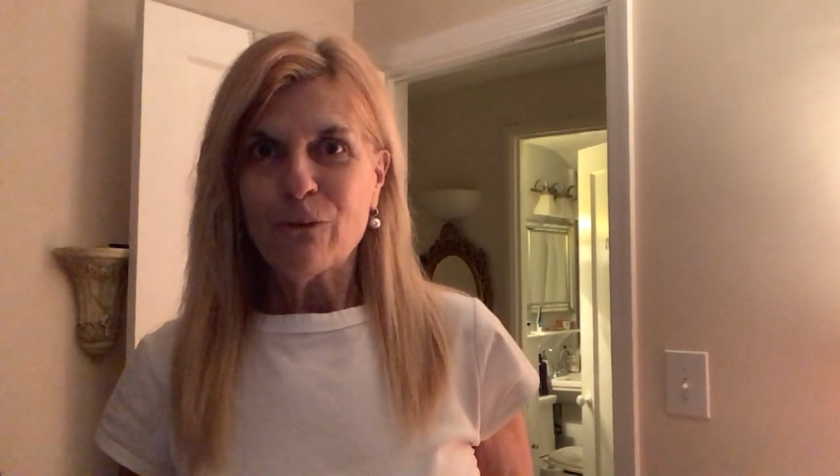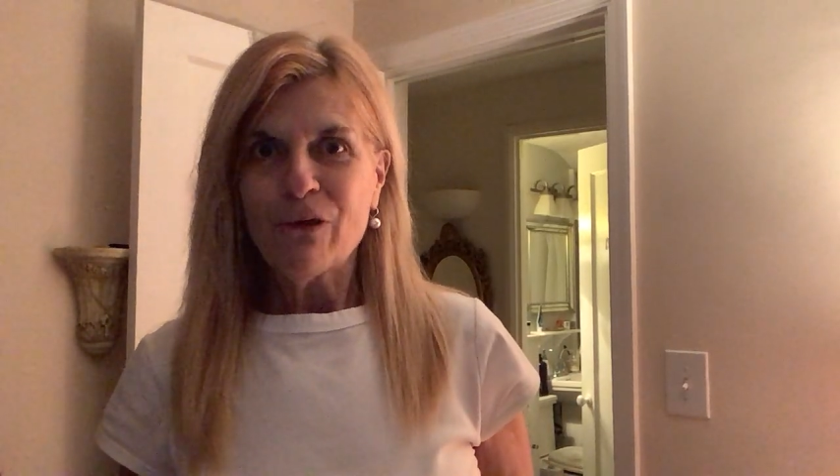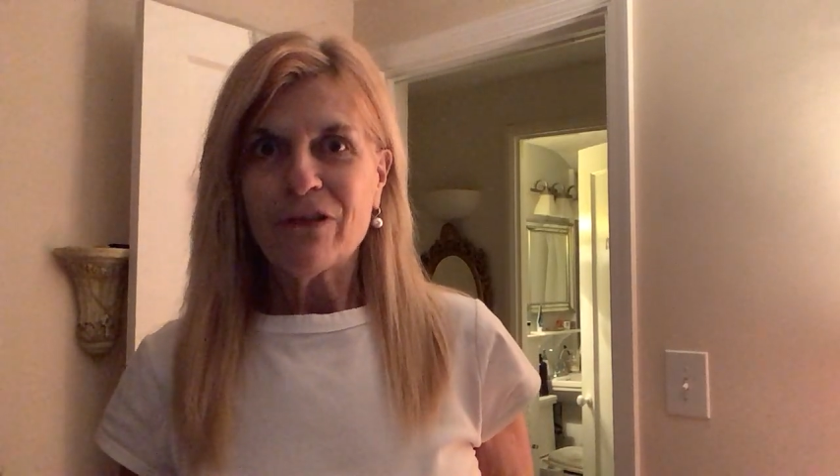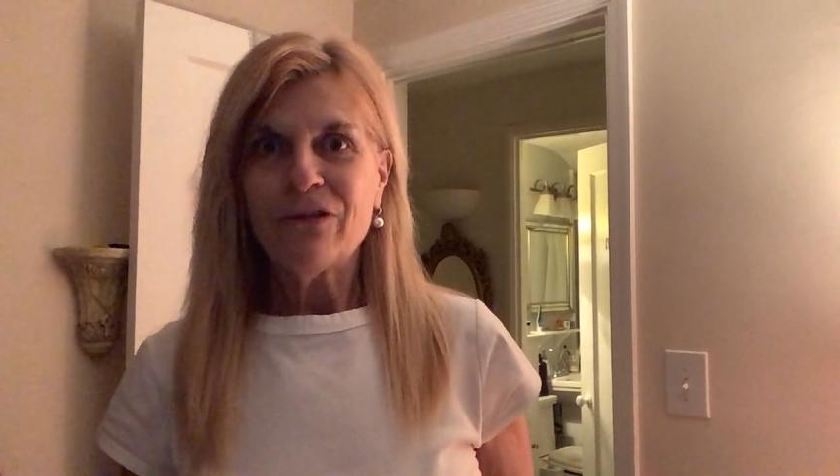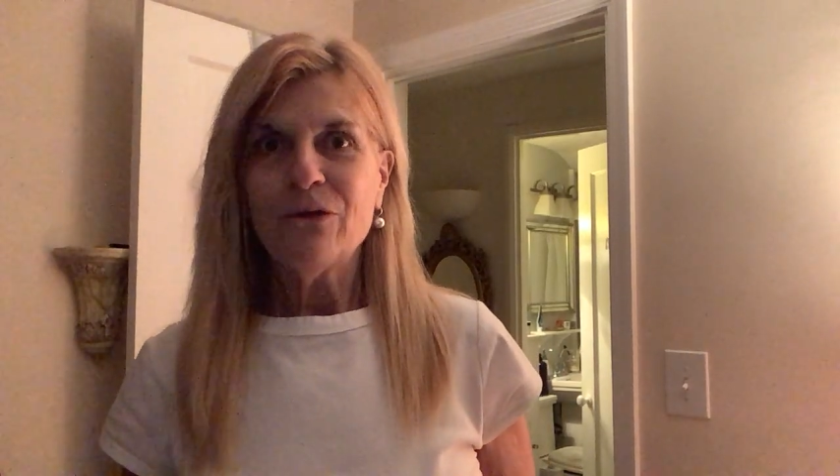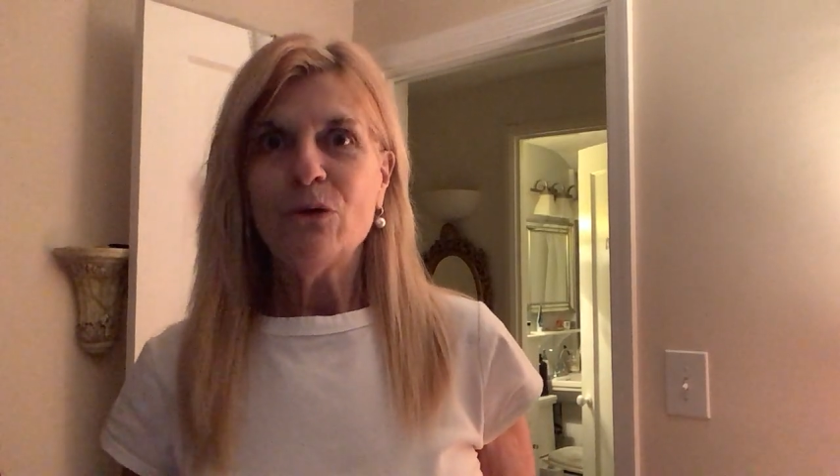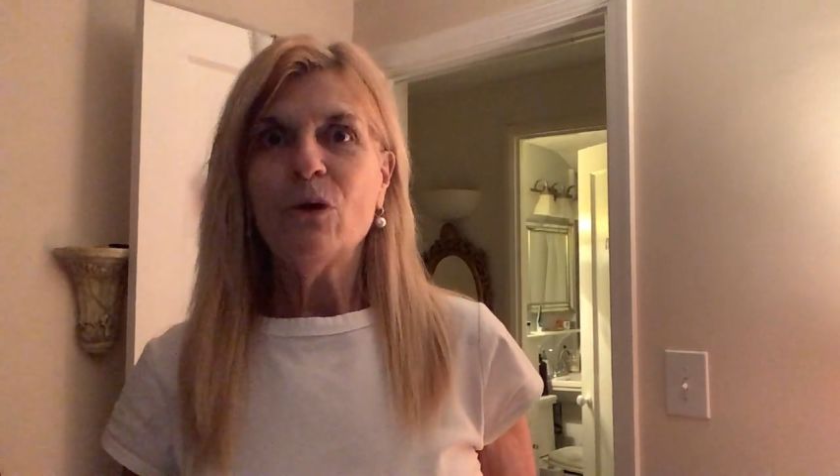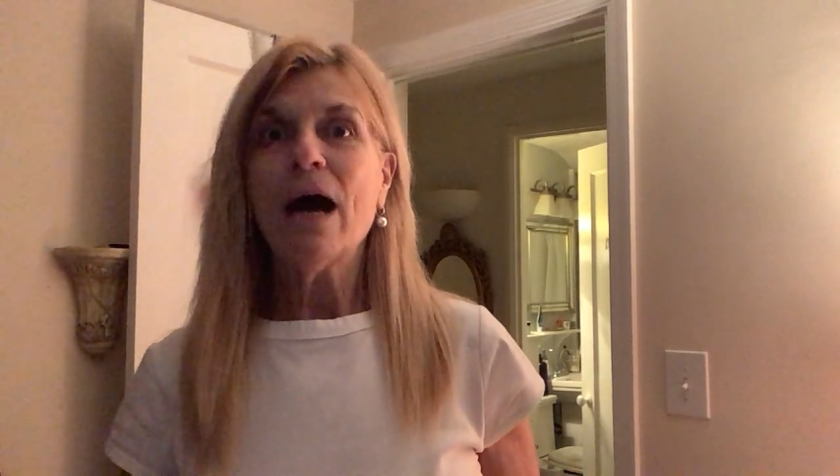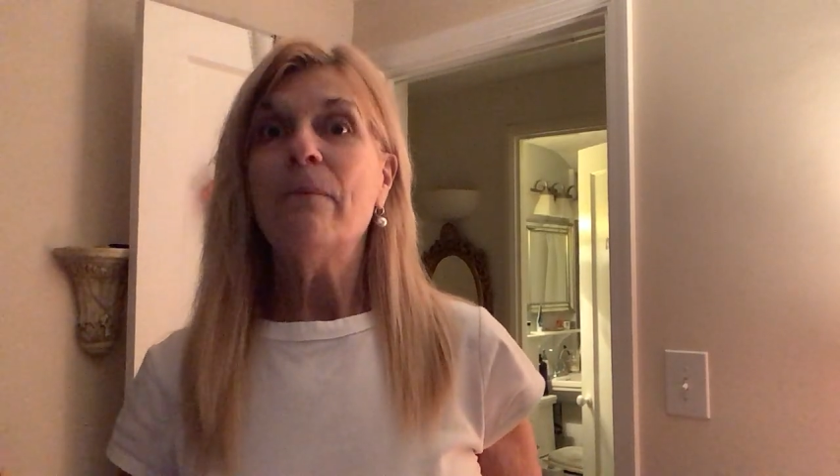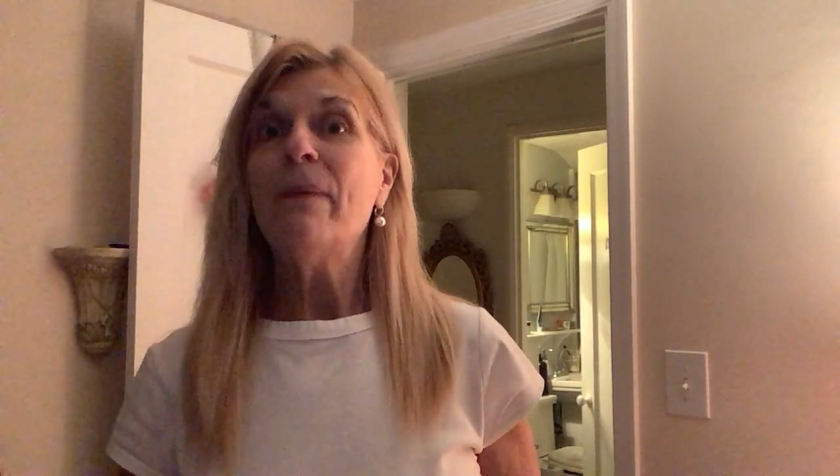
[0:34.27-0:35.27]
with you
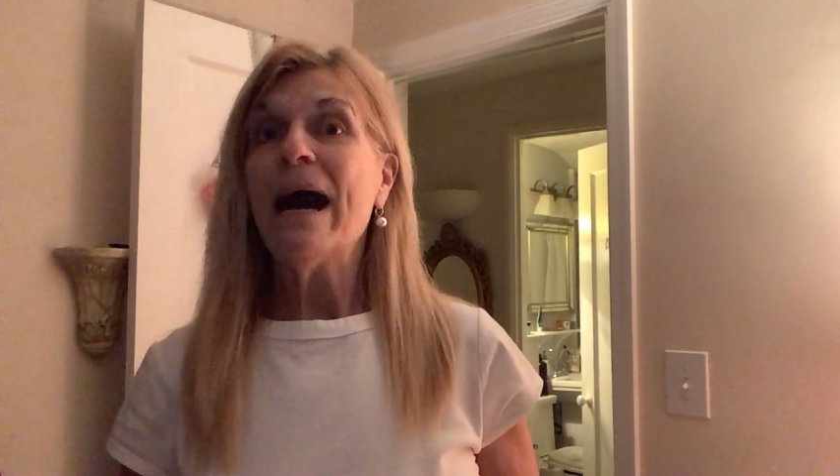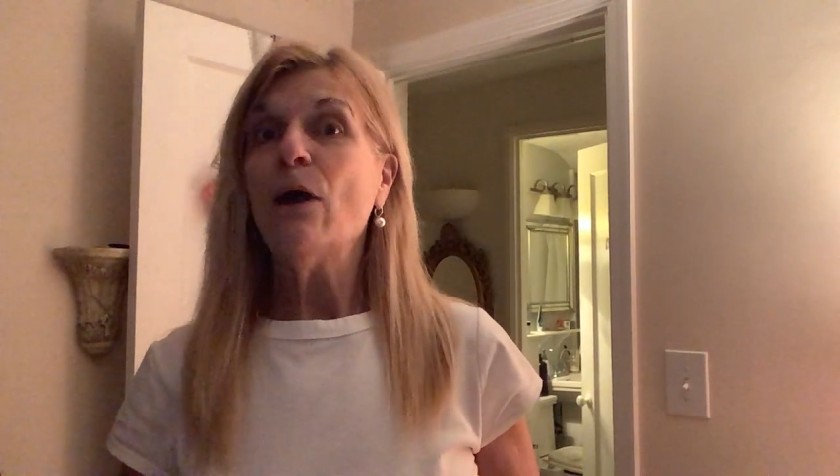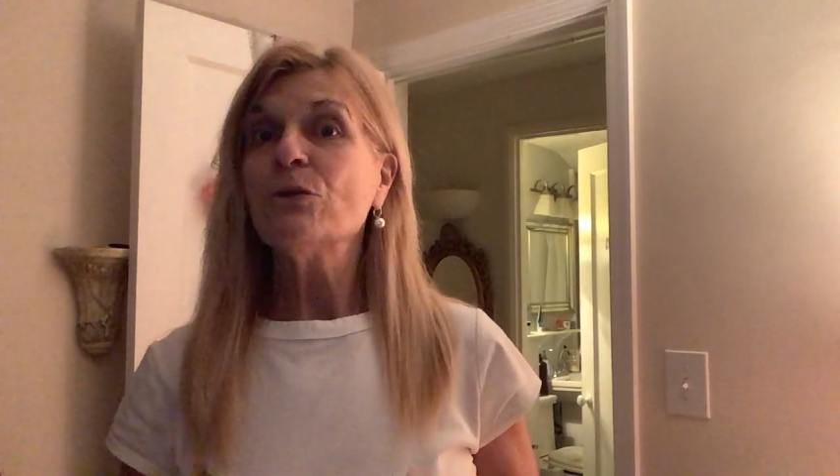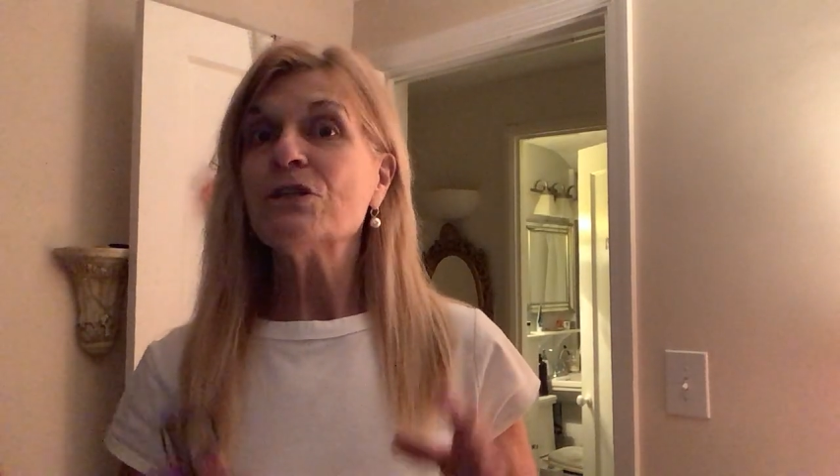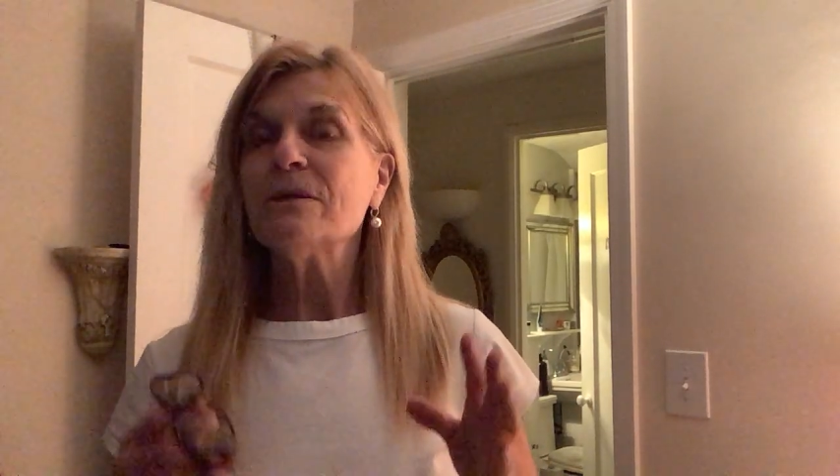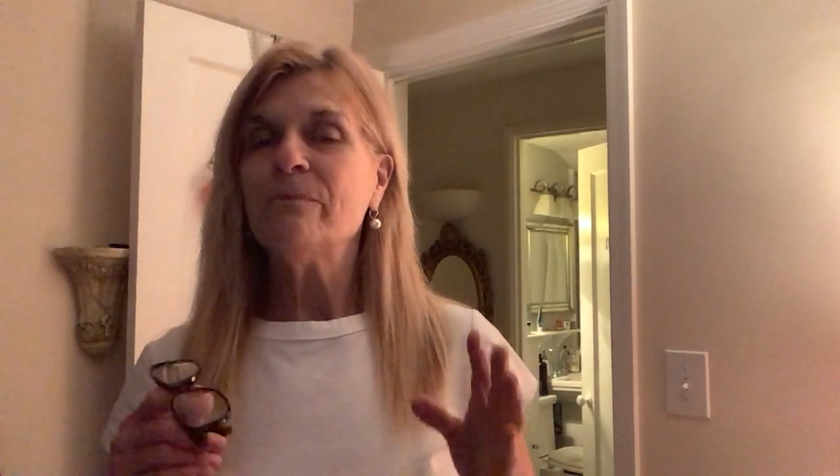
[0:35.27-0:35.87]
about